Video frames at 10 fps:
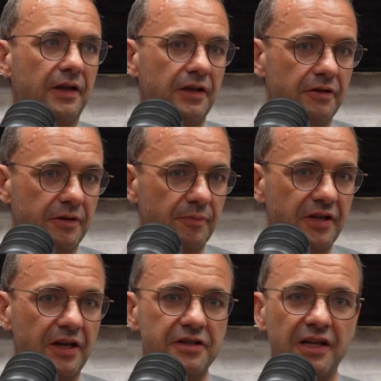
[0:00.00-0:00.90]
You could
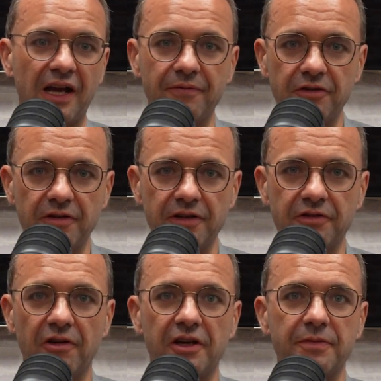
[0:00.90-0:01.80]
potentially have 2 years
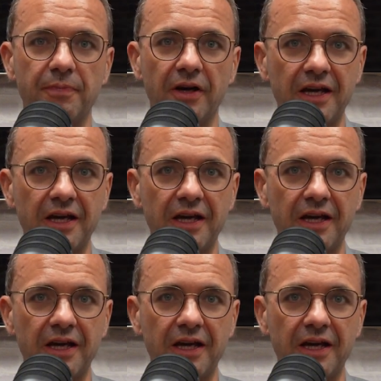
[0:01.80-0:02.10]
credits by